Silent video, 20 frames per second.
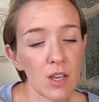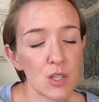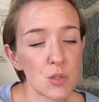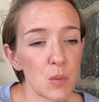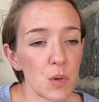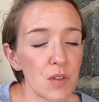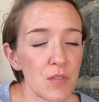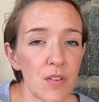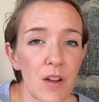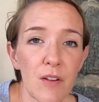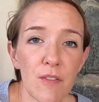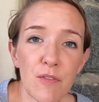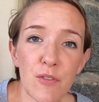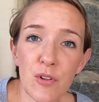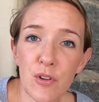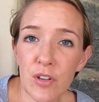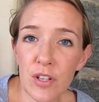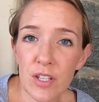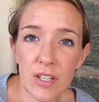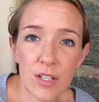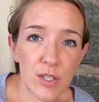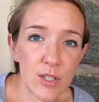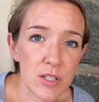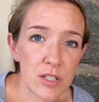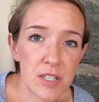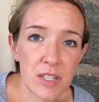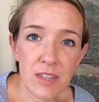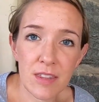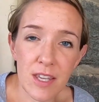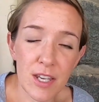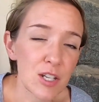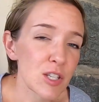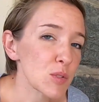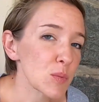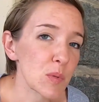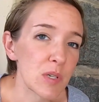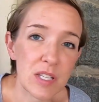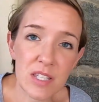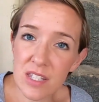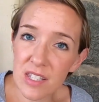25, 30 years and they just
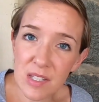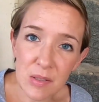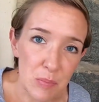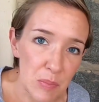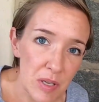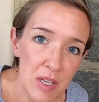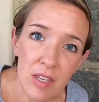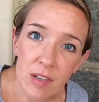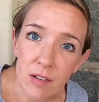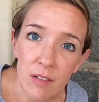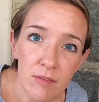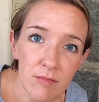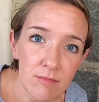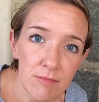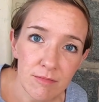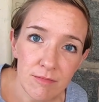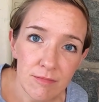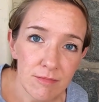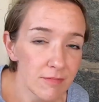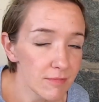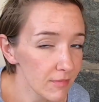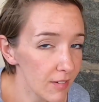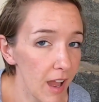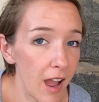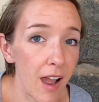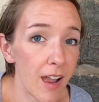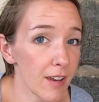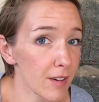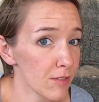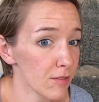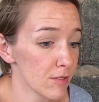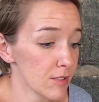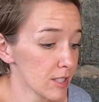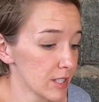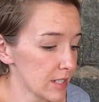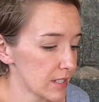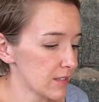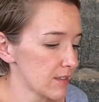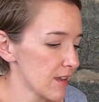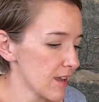want to sleep in. I
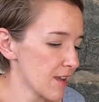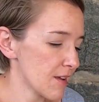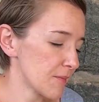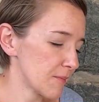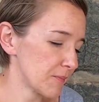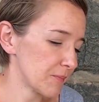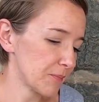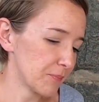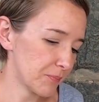understand that.